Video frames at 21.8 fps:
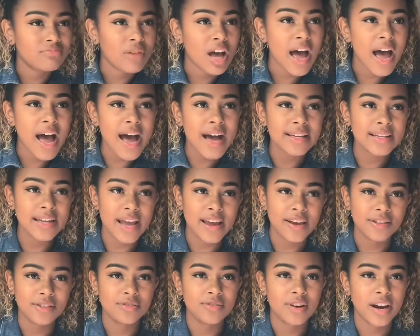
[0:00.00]
I had
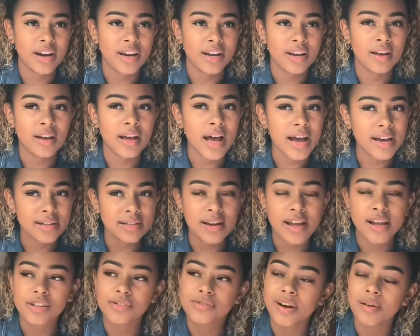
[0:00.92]
an
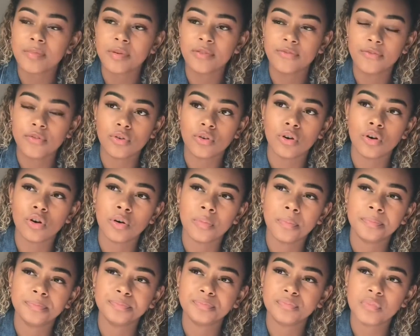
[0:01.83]
x-ray before,
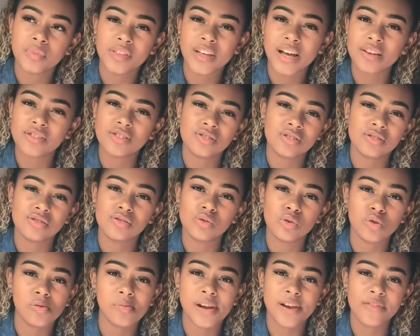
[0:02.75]
but that's just normal.